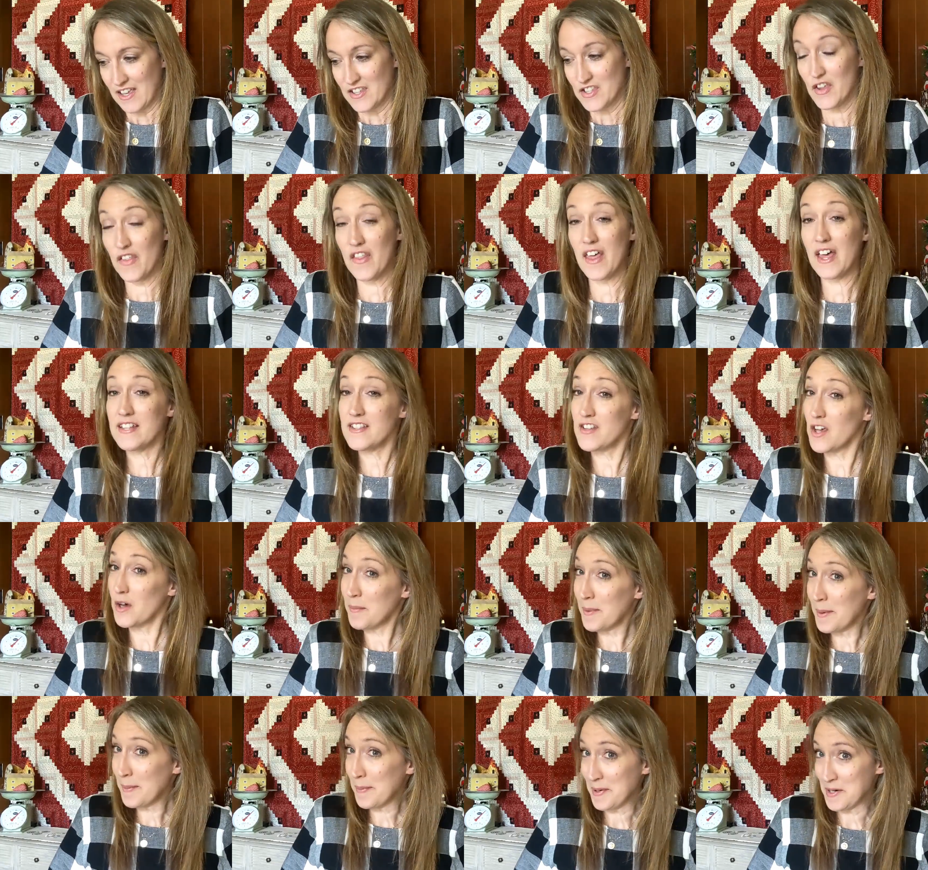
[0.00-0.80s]
So that's
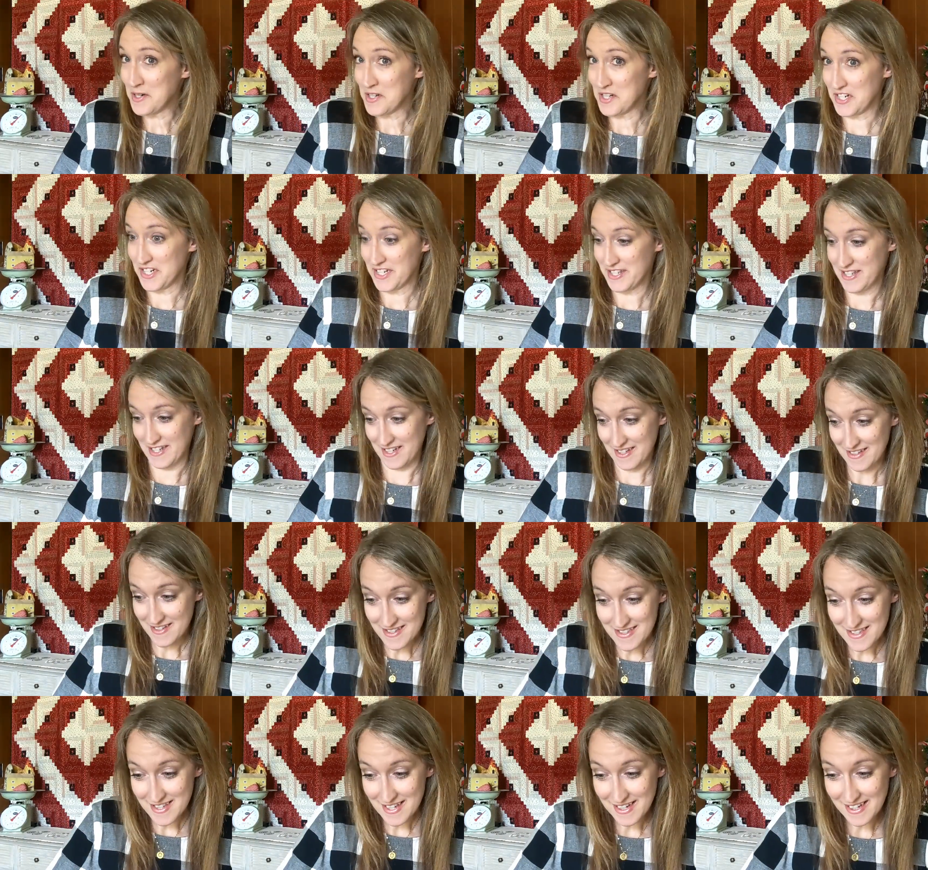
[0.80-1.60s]
all my
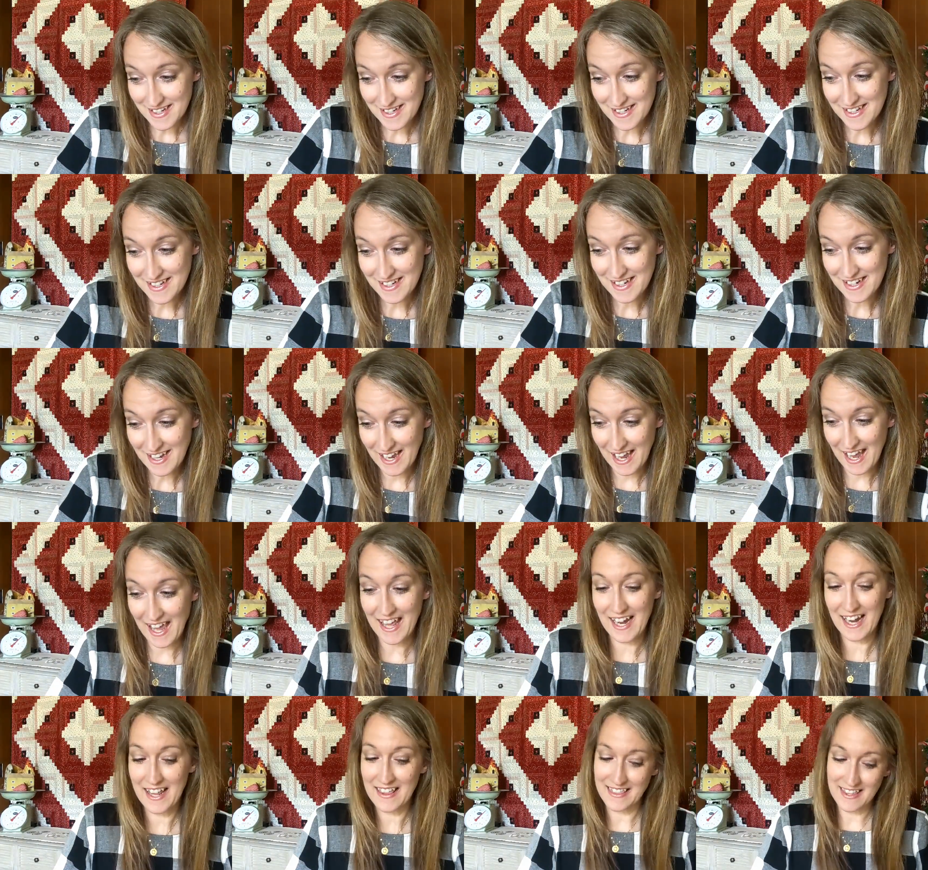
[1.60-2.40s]
purchases,
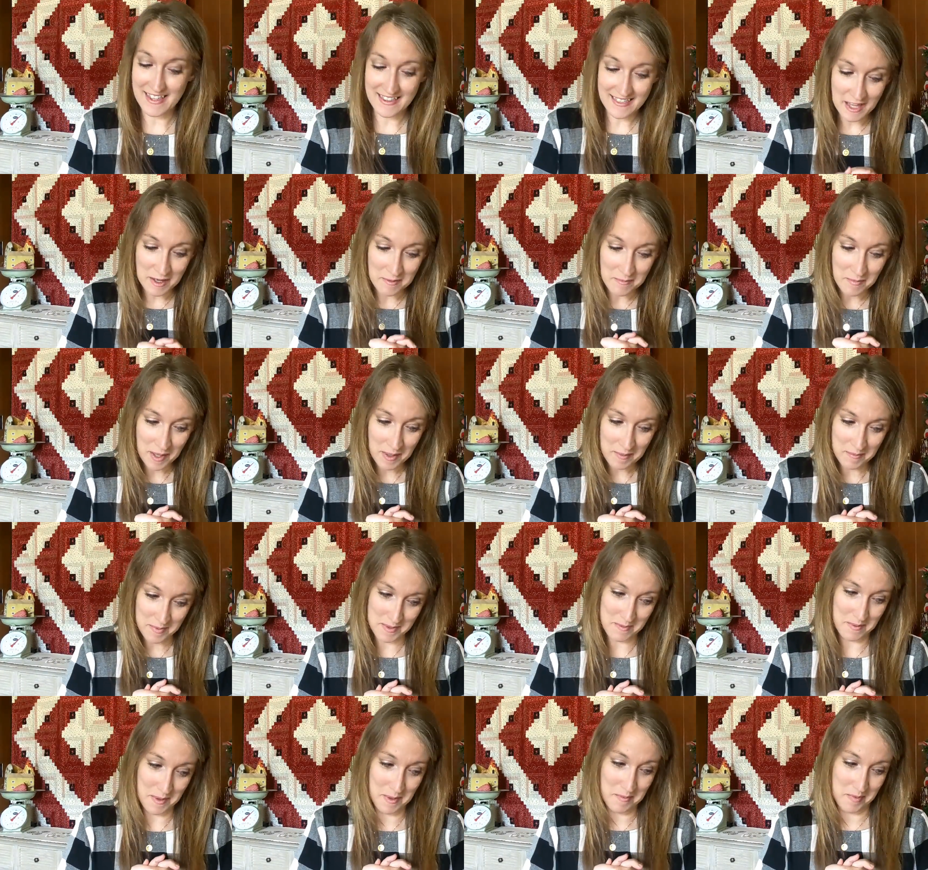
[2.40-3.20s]
and I think that
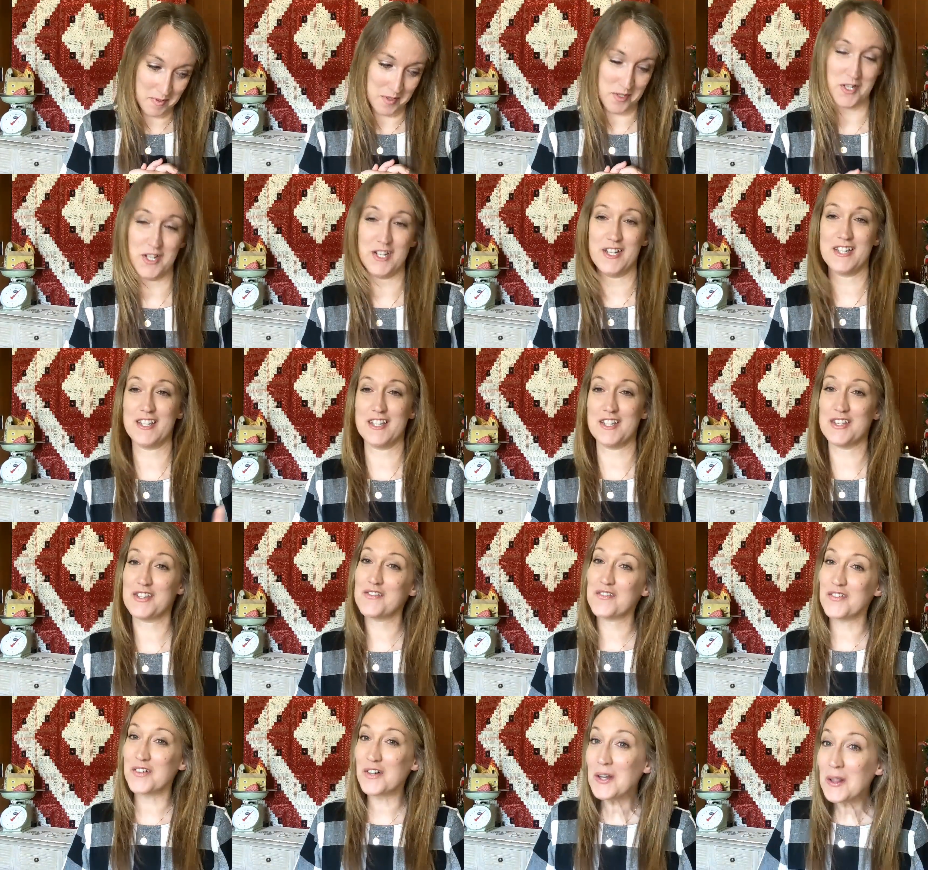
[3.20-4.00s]
might be my
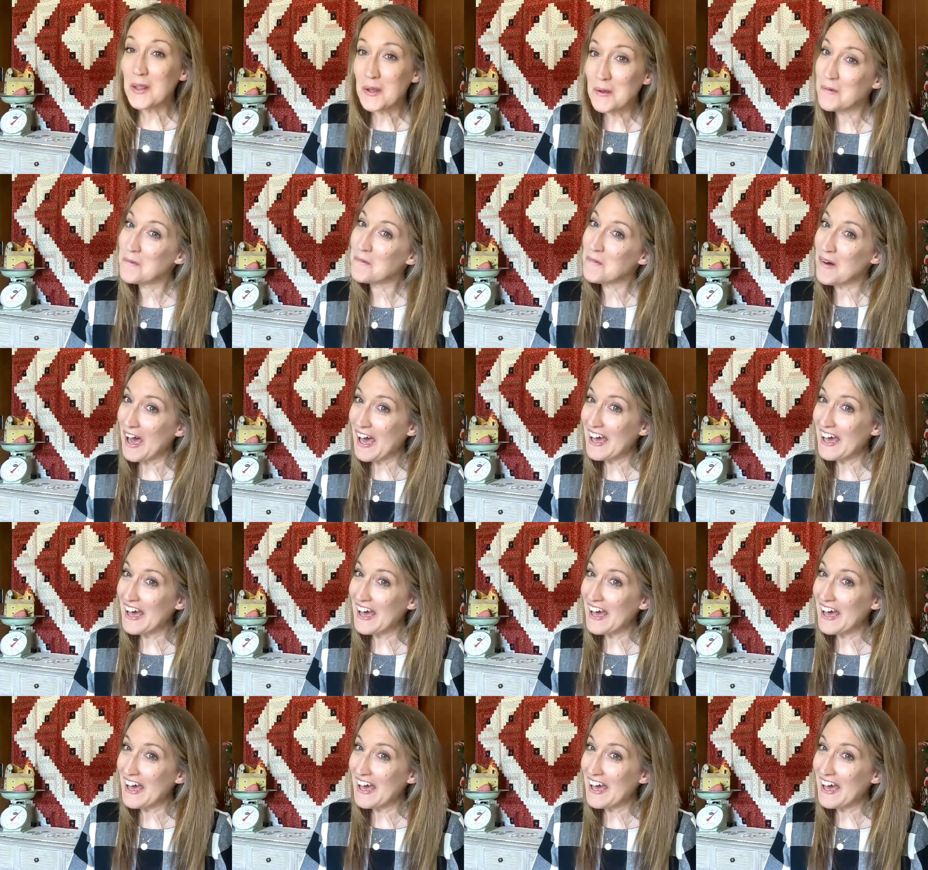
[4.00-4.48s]
purchases for a little